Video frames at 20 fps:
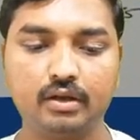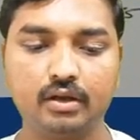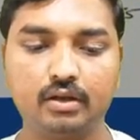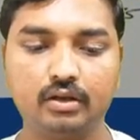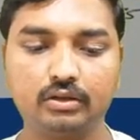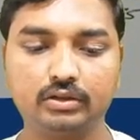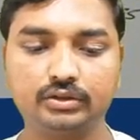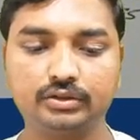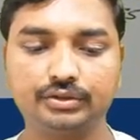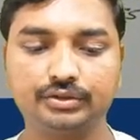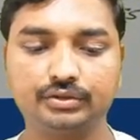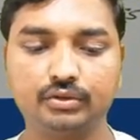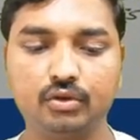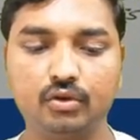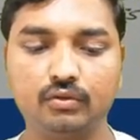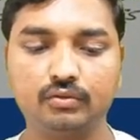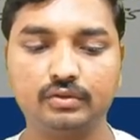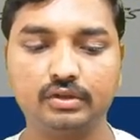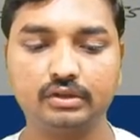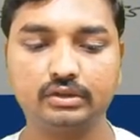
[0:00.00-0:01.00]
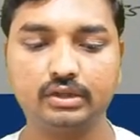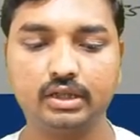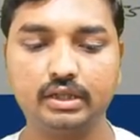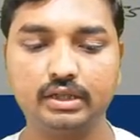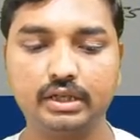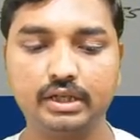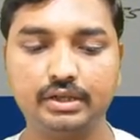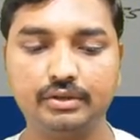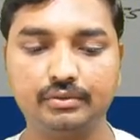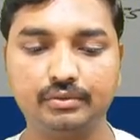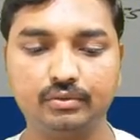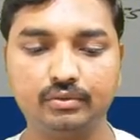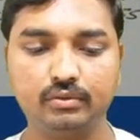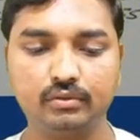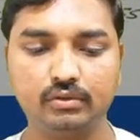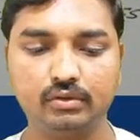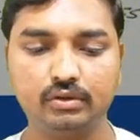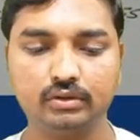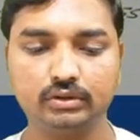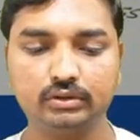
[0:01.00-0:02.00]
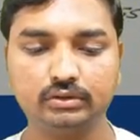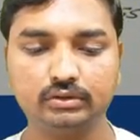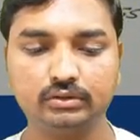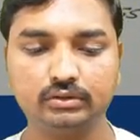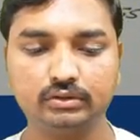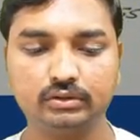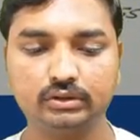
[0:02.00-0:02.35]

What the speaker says: So after 32,